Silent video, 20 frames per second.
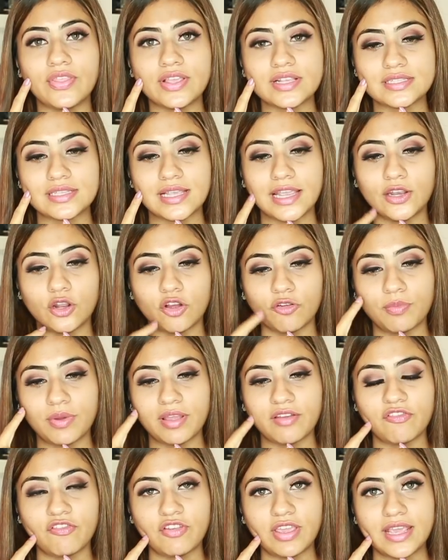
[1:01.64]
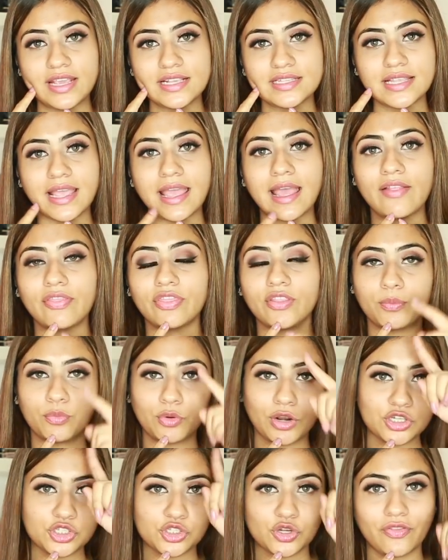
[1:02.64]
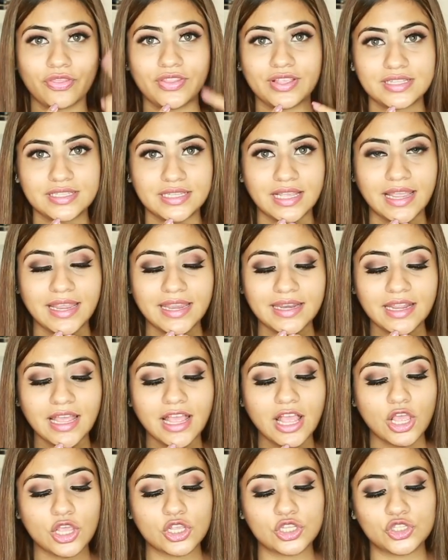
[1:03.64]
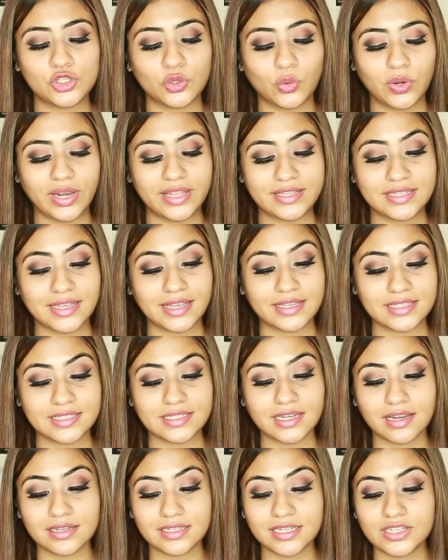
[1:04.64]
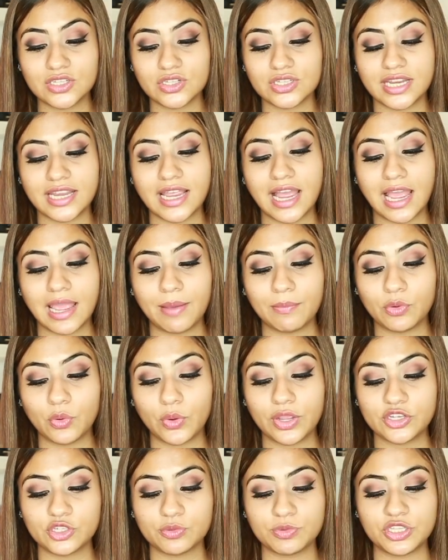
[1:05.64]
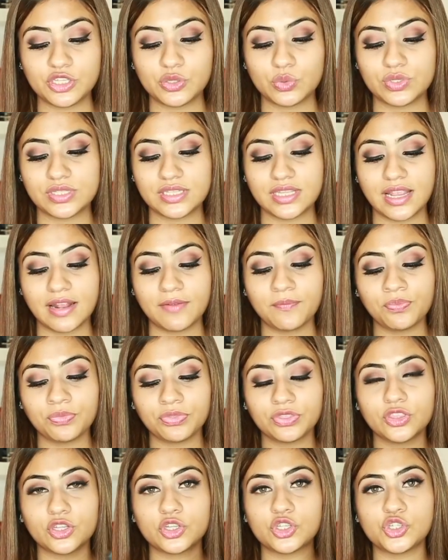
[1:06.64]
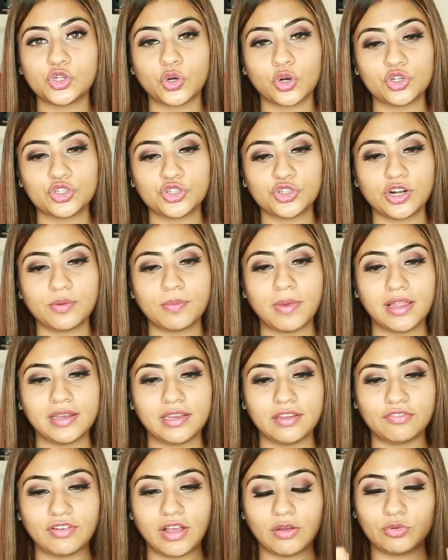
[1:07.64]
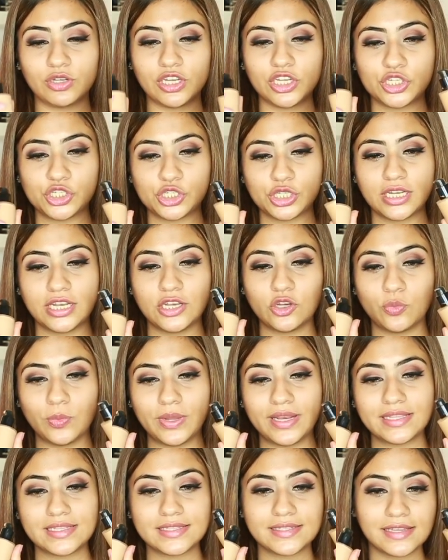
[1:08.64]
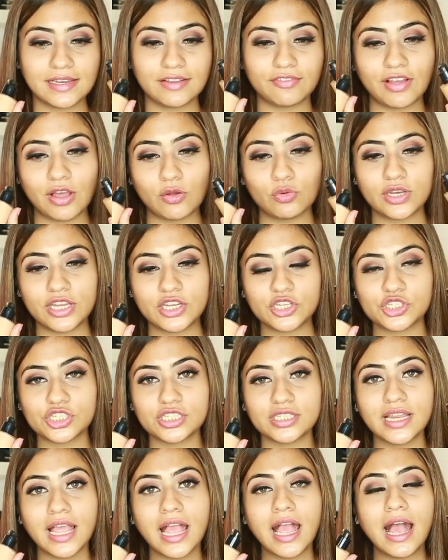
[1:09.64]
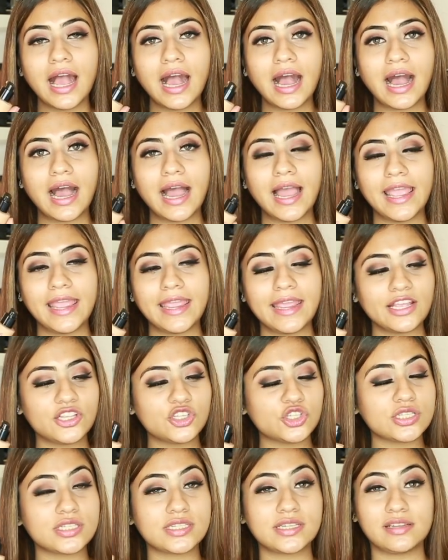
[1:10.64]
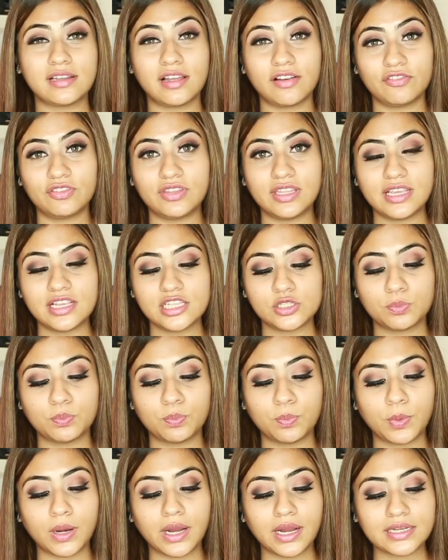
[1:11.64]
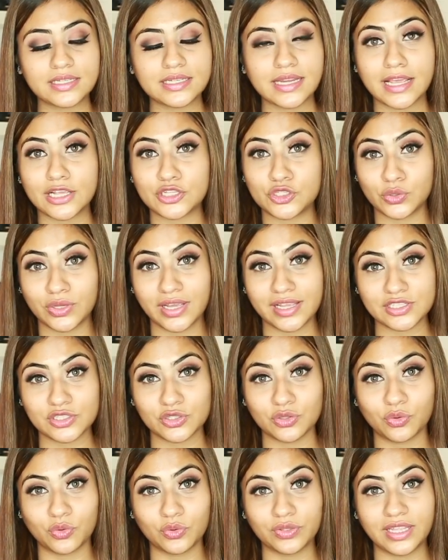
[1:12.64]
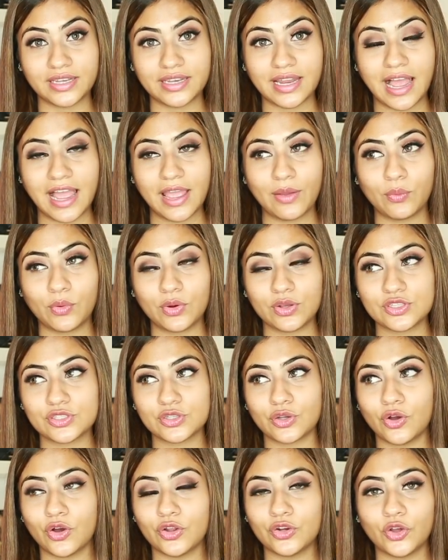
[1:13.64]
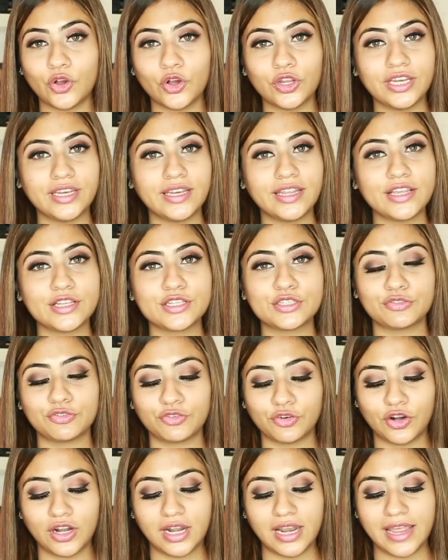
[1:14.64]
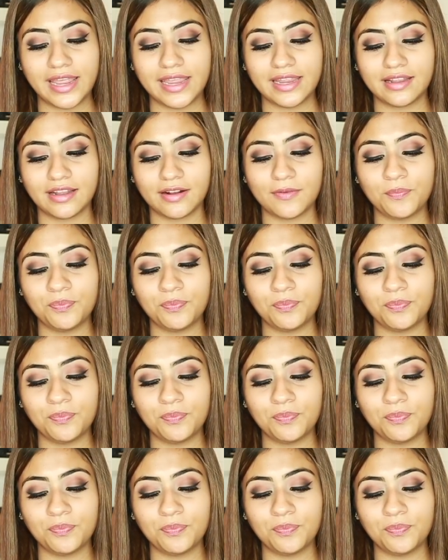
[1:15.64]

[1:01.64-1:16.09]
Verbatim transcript: this side of my face and the brush on this side so let's get started today I'm going to be using the Giorgio Armani foundation luminous silk foundation I just love these but as you guys know that I was on holidays for like